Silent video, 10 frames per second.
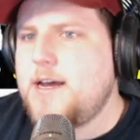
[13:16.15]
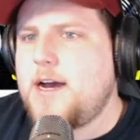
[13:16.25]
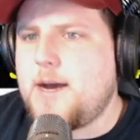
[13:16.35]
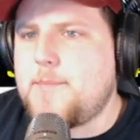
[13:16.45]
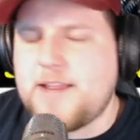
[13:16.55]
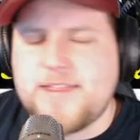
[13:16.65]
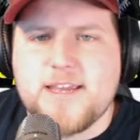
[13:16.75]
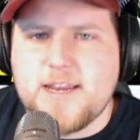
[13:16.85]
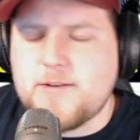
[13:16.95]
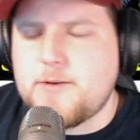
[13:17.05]
But I think
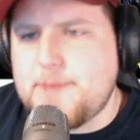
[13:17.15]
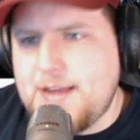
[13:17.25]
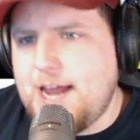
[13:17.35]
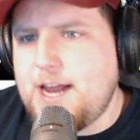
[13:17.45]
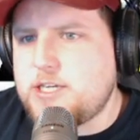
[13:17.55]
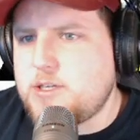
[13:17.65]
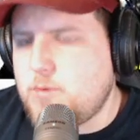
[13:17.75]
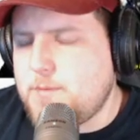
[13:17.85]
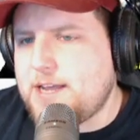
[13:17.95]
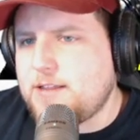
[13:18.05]
getting them an edge
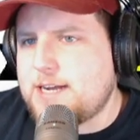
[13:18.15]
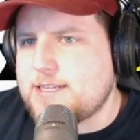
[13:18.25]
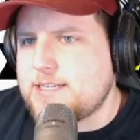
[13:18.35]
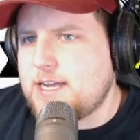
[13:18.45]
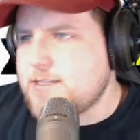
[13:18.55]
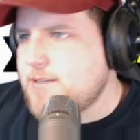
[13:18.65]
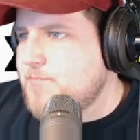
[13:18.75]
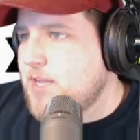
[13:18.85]
would make a lot of sense.